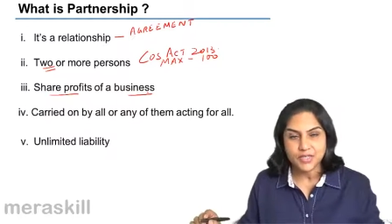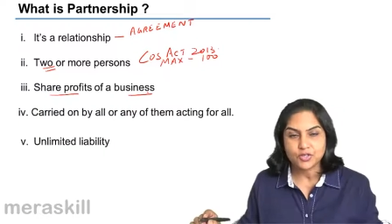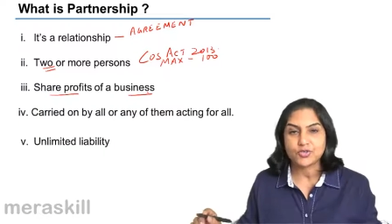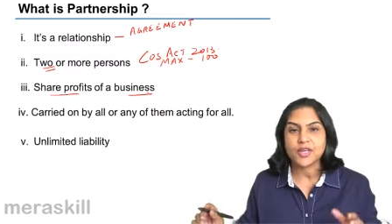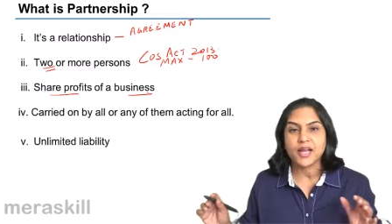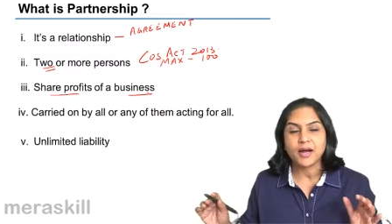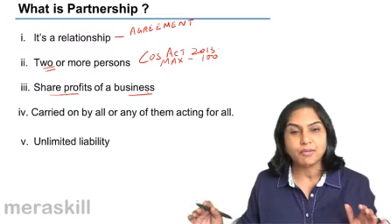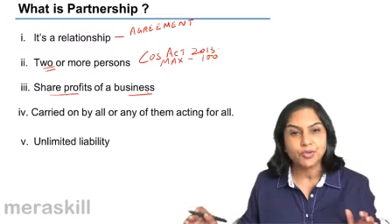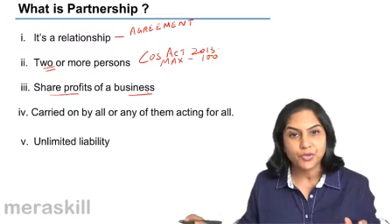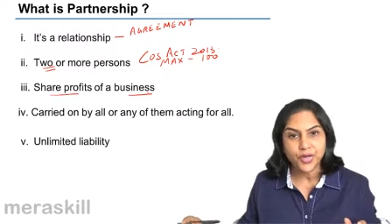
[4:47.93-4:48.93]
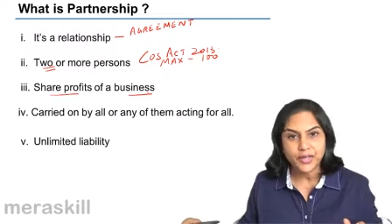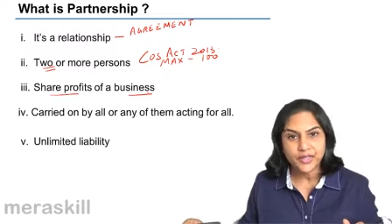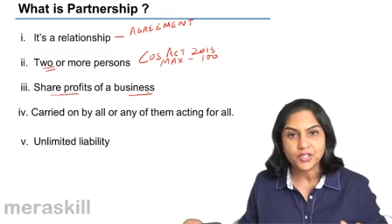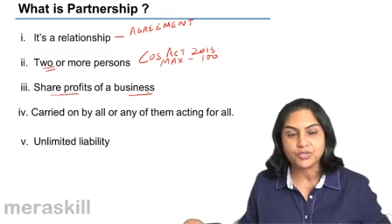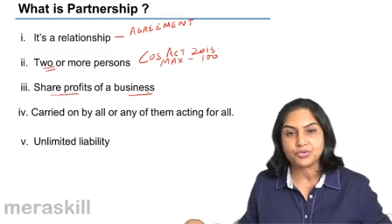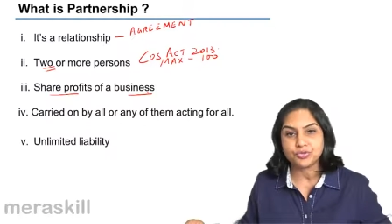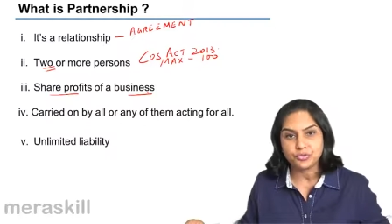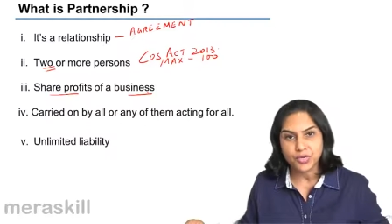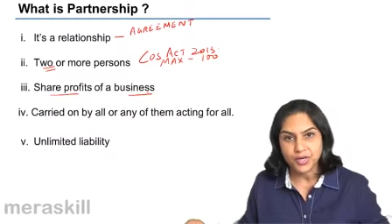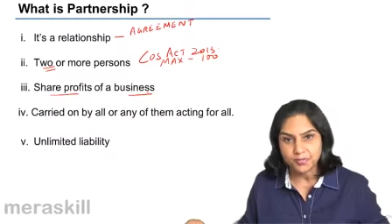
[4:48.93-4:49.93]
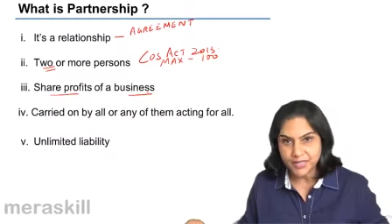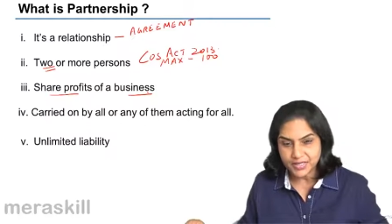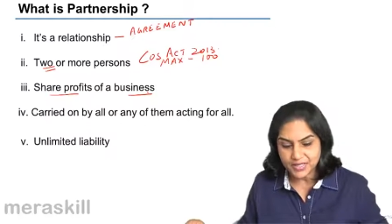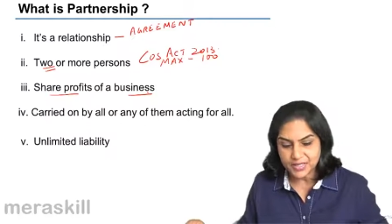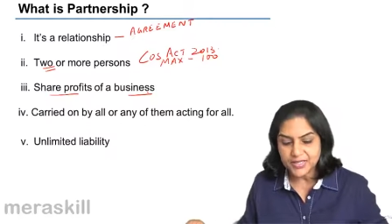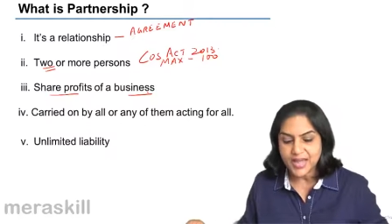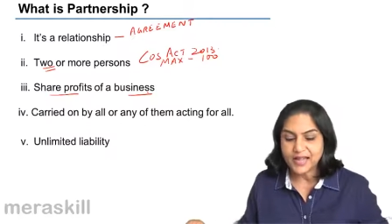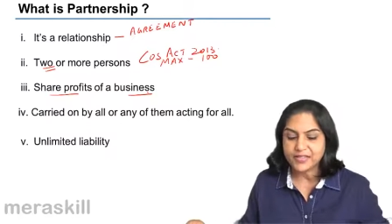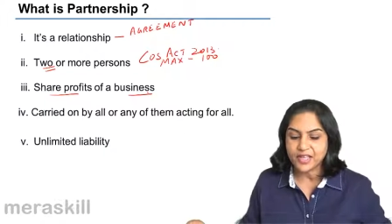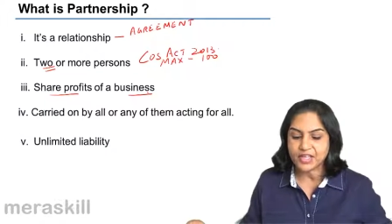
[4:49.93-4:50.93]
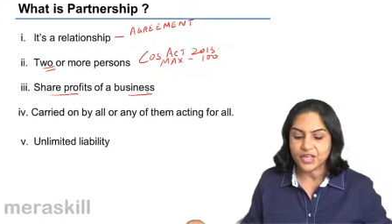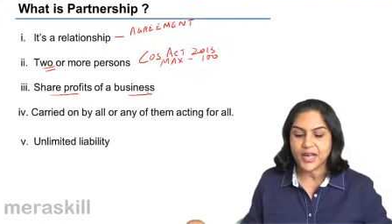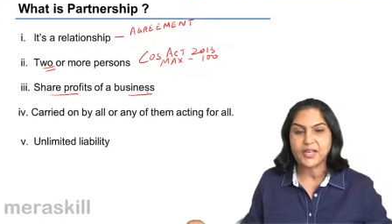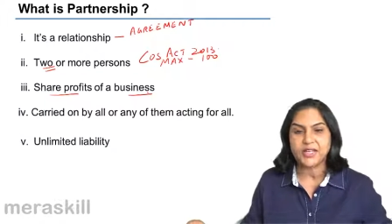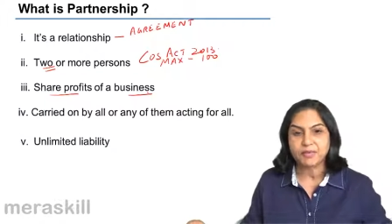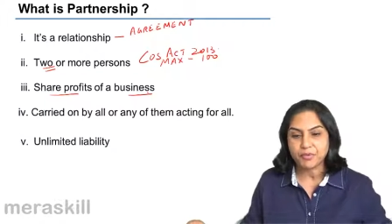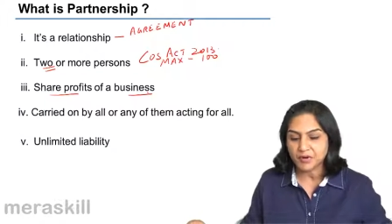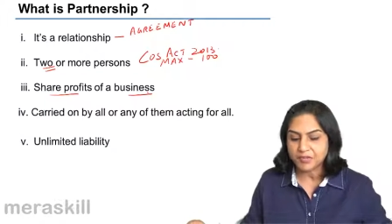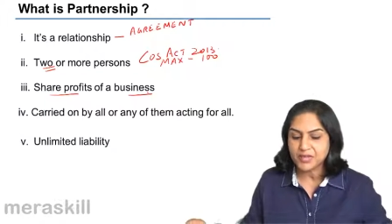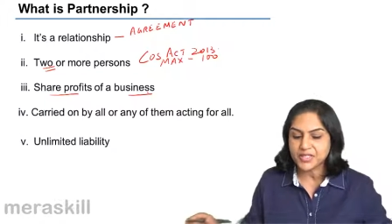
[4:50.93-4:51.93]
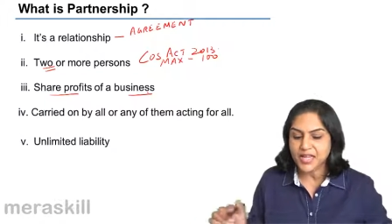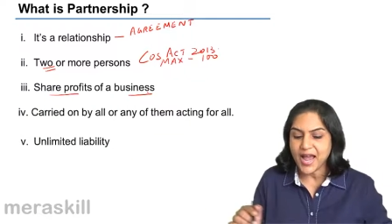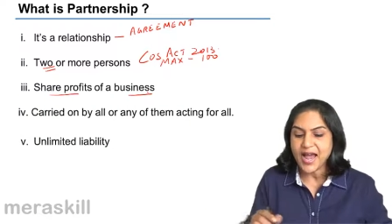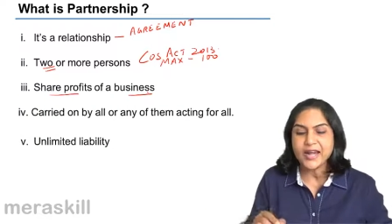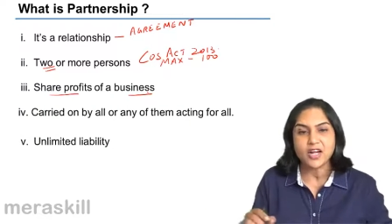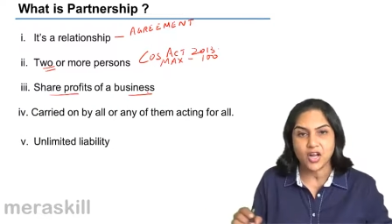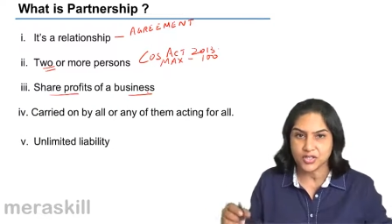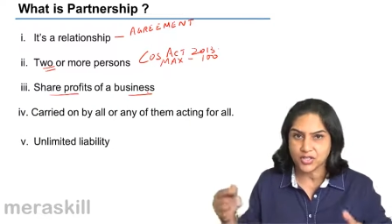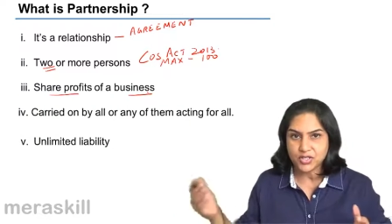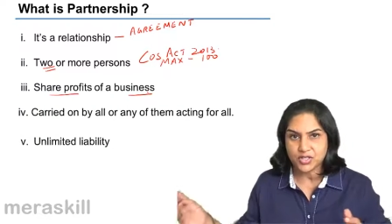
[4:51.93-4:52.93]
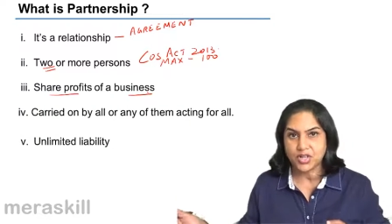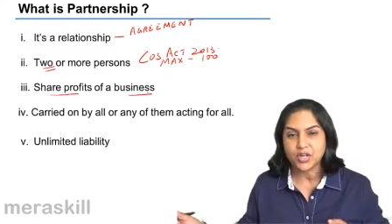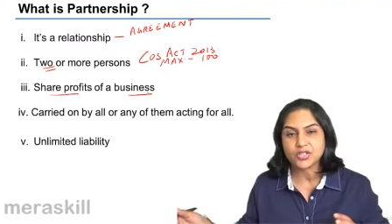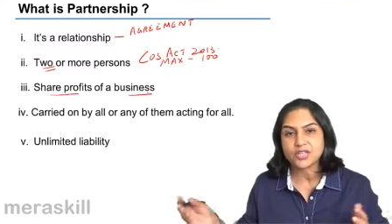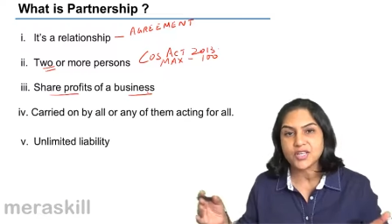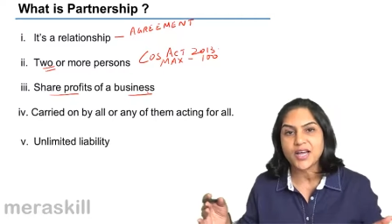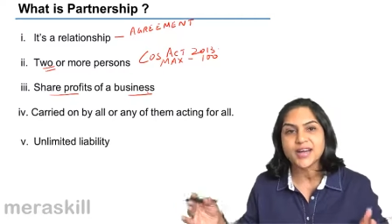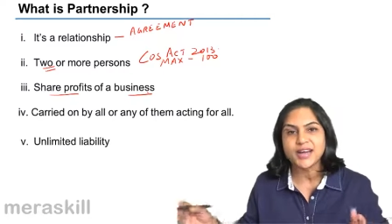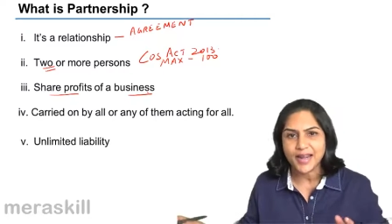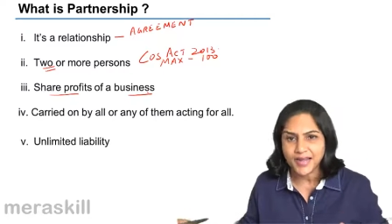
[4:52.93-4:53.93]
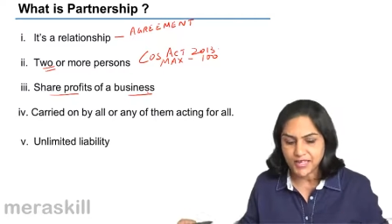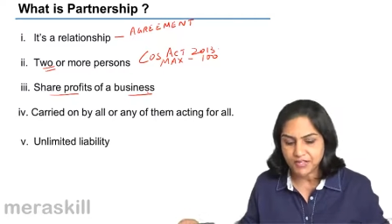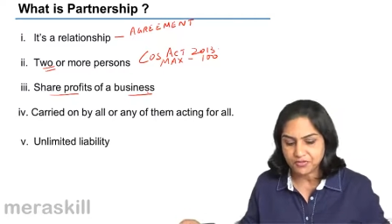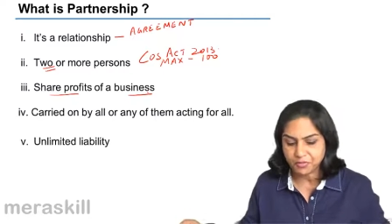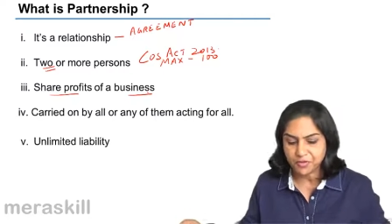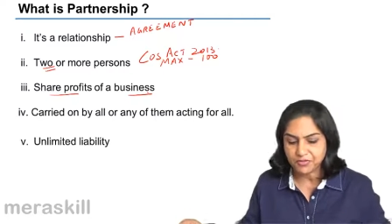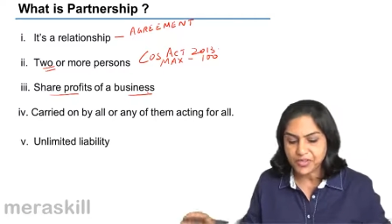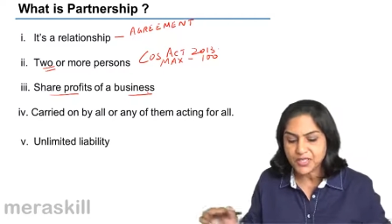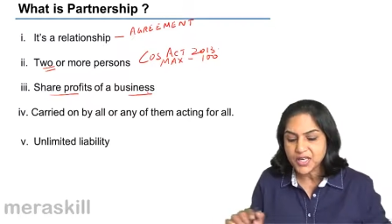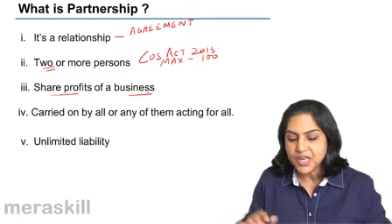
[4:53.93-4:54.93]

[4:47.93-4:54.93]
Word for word: So they come together to do a business and they share the profits and losses. Losses are negative profits.